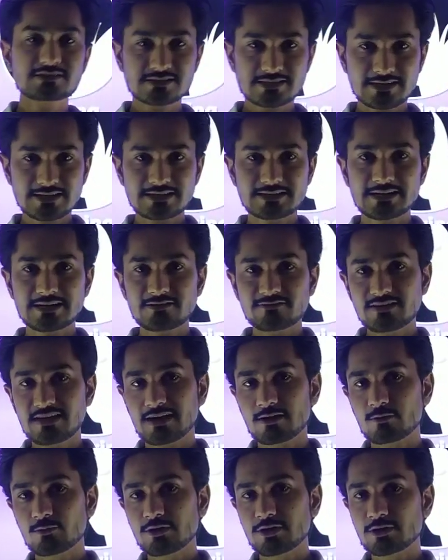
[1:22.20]
thing that we
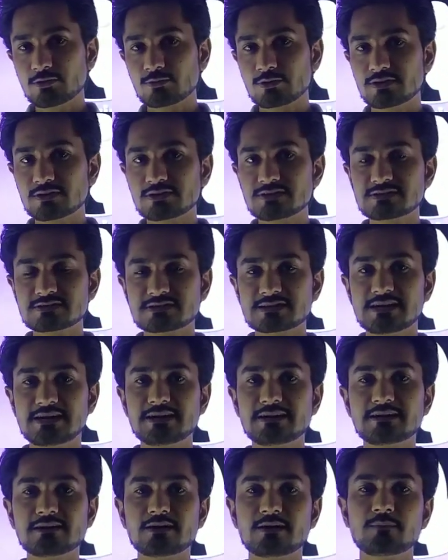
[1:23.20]
are going to
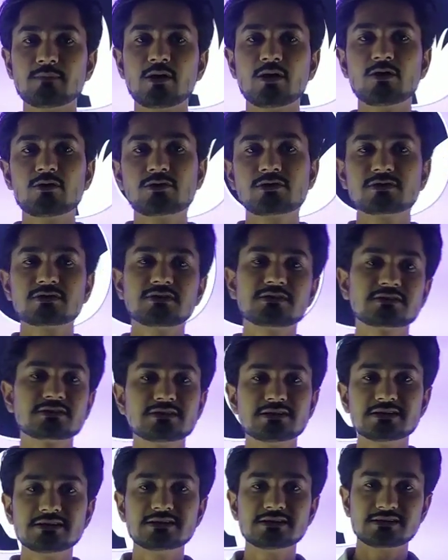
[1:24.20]
understand about
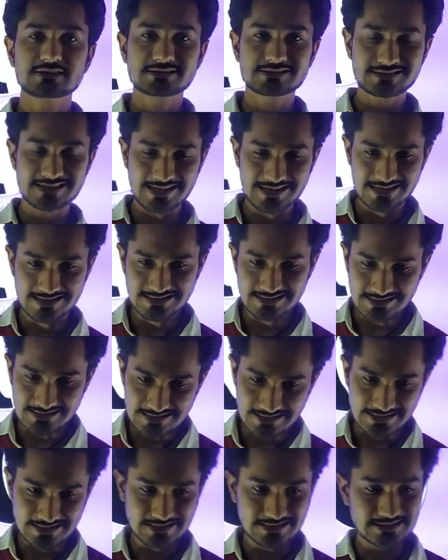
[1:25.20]
the science,
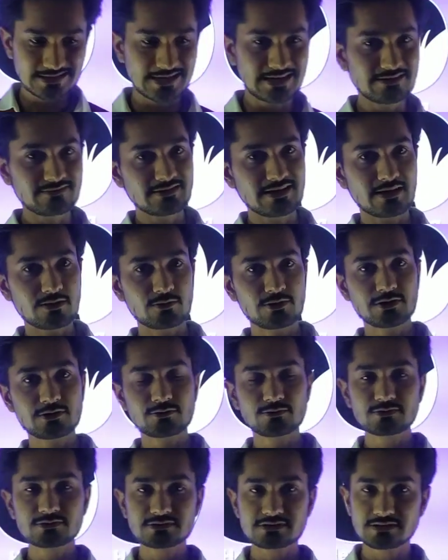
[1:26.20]
in that we are going
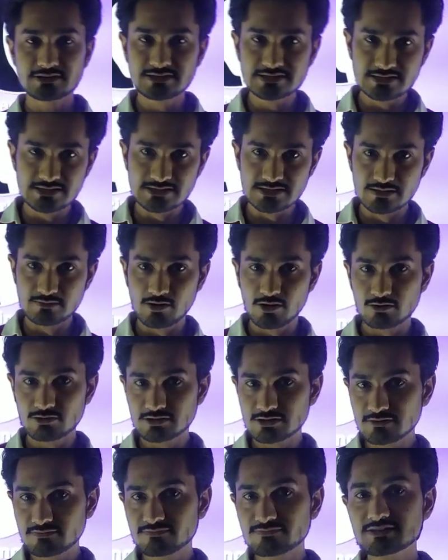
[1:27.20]
to discuss
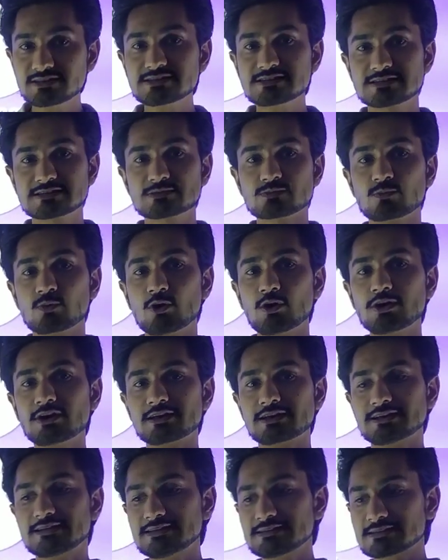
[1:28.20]
about the physics,
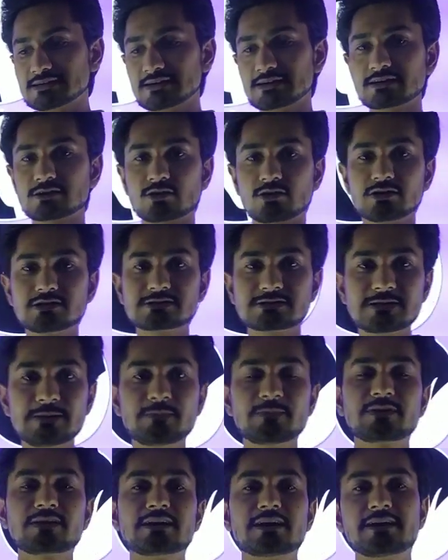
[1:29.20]
what is a
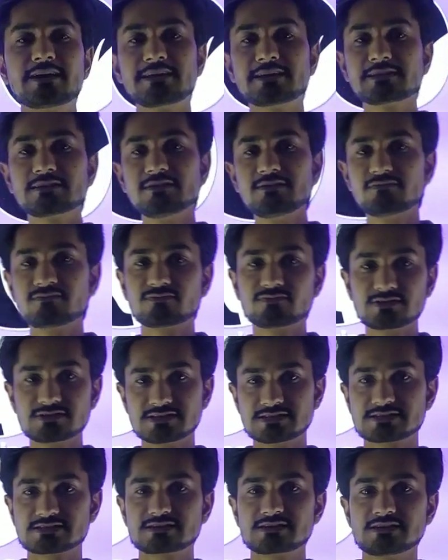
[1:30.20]
concept regarding the
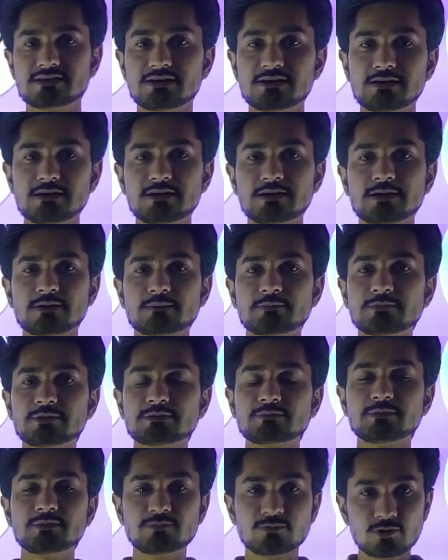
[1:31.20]
physics.
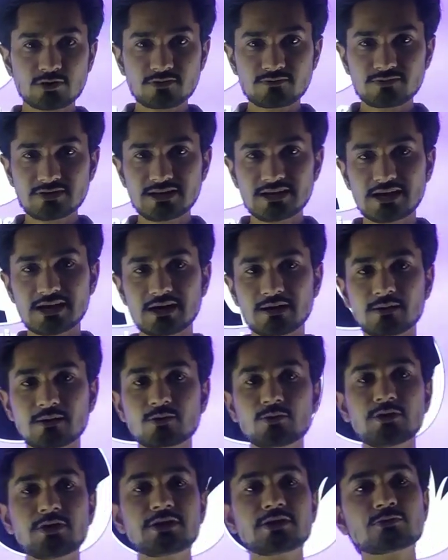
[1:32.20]
But before we are
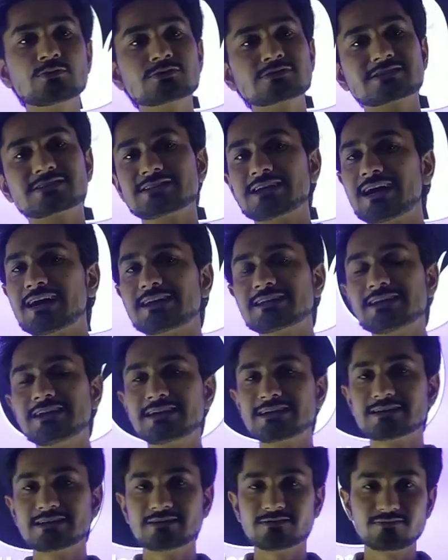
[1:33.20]
going to start
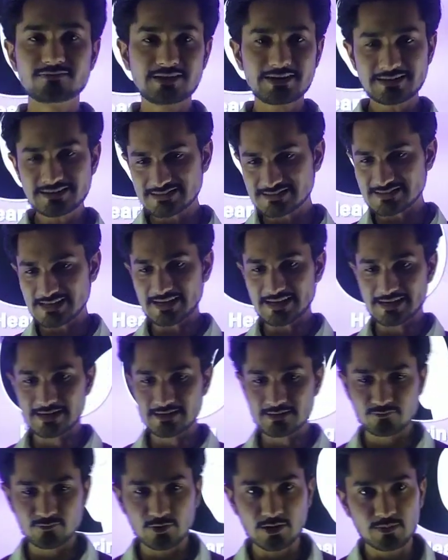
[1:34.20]
that, wait a
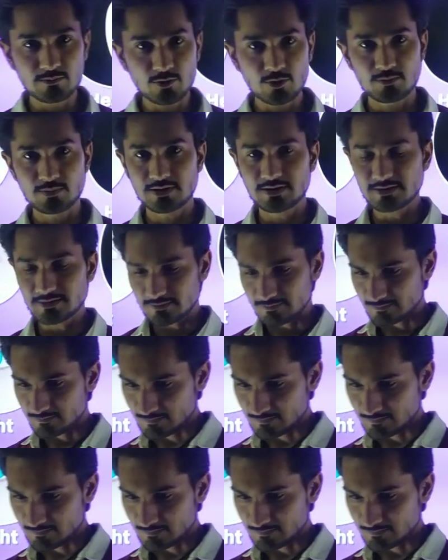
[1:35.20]
second for a moment.